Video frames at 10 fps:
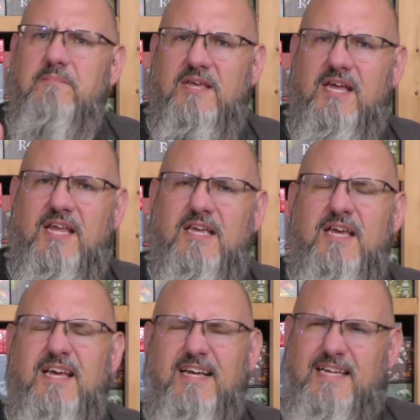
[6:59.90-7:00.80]
beginning,
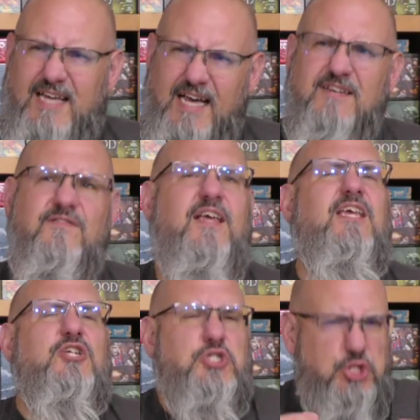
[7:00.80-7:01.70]
kind of like
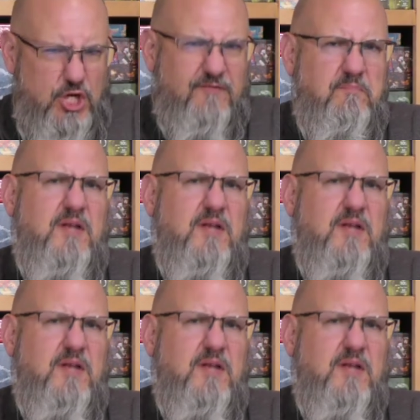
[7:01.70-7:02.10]
it should have